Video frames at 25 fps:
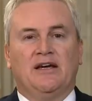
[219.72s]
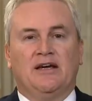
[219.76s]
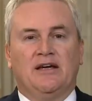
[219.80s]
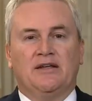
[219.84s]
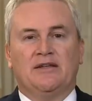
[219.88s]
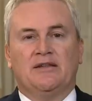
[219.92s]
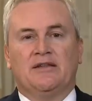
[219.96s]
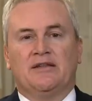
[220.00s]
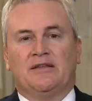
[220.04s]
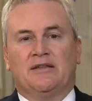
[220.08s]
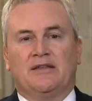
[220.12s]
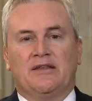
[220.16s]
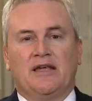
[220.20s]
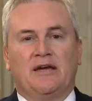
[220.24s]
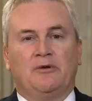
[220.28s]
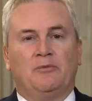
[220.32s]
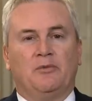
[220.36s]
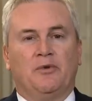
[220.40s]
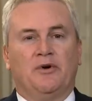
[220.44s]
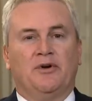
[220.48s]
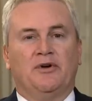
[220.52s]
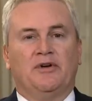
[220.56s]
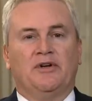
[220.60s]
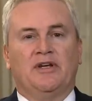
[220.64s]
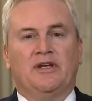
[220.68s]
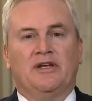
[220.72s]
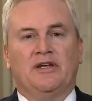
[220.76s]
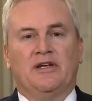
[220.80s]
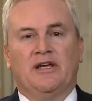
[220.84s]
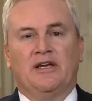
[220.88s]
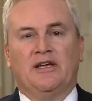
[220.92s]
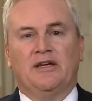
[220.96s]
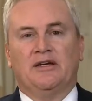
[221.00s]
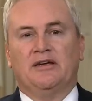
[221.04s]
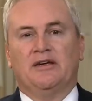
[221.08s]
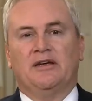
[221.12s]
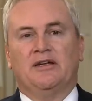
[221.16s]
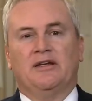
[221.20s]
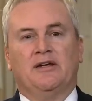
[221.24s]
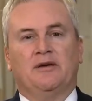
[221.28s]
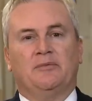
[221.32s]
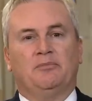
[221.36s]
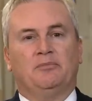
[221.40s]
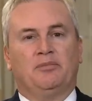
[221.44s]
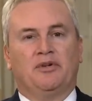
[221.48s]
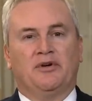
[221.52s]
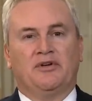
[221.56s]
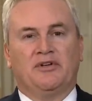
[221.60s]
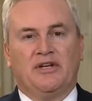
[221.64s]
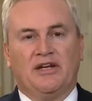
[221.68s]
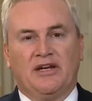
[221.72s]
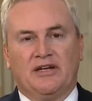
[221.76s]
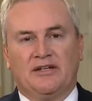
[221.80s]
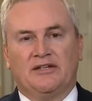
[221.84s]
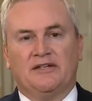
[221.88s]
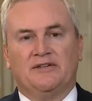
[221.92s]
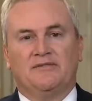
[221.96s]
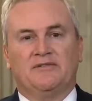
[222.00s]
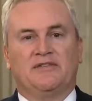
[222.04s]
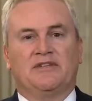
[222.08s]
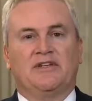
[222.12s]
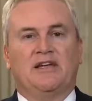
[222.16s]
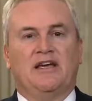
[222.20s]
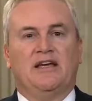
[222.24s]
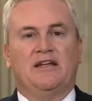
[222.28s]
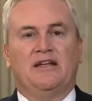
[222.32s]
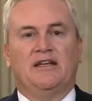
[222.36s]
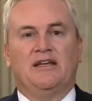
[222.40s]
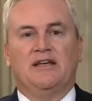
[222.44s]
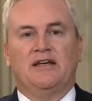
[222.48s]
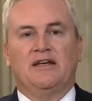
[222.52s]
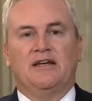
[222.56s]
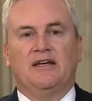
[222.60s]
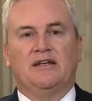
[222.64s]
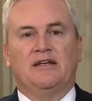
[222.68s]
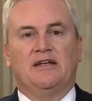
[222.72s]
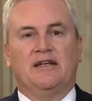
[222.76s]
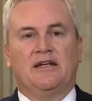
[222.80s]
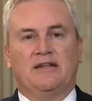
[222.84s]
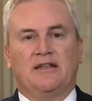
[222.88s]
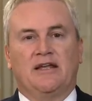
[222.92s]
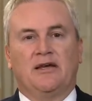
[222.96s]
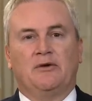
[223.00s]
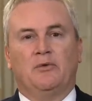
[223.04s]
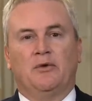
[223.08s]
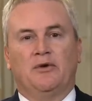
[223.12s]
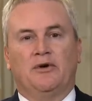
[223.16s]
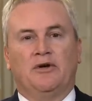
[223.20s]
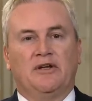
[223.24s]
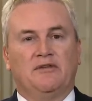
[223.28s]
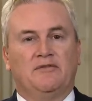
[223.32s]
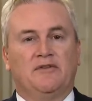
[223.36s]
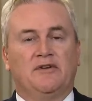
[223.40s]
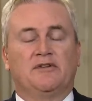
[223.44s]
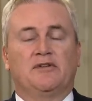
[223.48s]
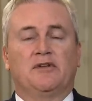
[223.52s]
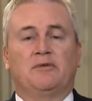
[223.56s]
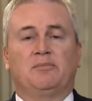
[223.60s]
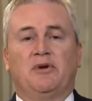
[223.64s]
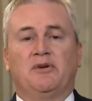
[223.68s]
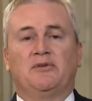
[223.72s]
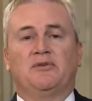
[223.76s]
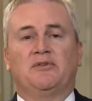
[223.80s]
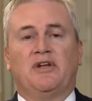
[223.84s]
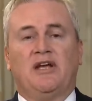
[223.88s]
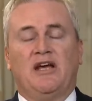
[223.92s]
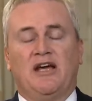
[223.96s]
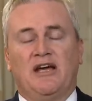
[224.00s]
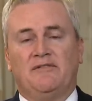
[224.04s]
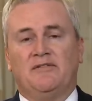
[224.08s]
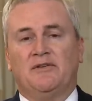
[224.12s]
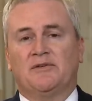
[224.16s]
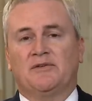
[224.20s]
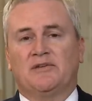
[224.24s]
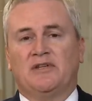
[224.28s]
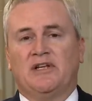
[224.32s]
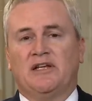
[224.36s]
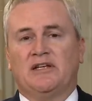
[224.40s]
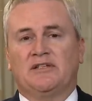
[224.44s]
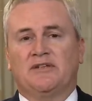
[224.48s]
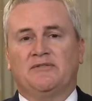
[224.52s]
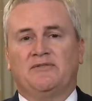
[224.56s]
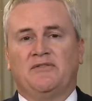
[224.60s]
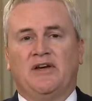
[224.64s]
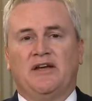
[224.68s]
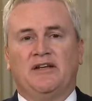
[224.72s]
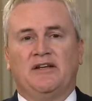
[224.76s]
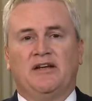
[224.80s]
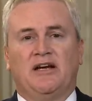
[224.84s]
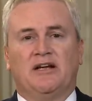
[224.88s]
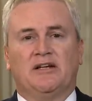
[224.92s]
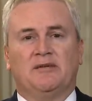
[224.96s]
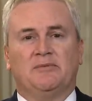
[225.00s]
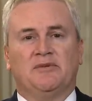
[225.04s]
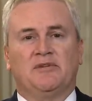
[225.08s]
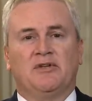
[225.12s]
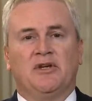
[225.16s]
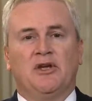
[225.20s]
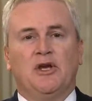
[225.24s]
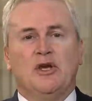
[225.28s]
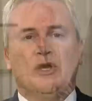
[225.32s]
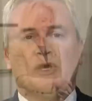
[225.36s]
uh, they weren't in a, in a protective setting and, and they weren't even supposed to have those classified documents.